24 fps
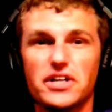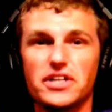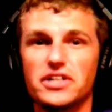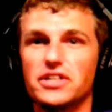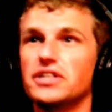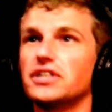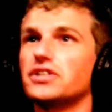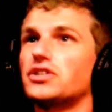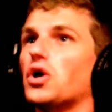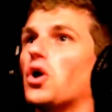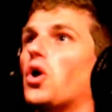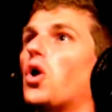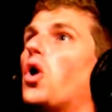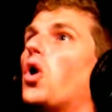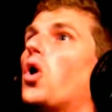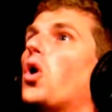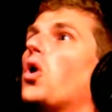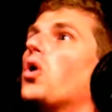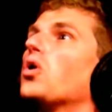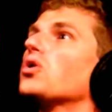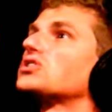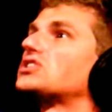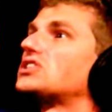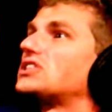The
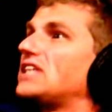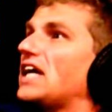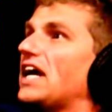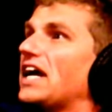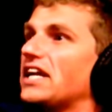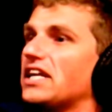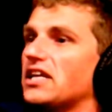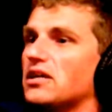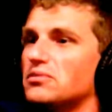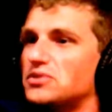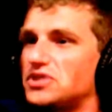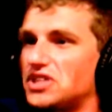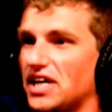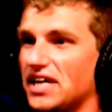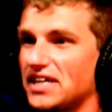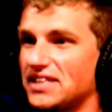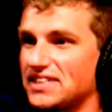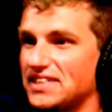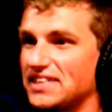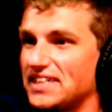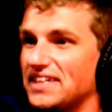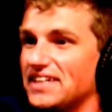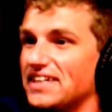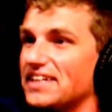whole stadium
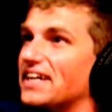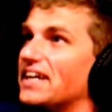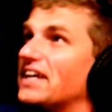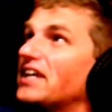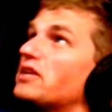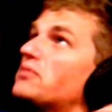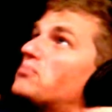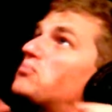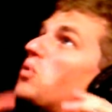chanting it, and he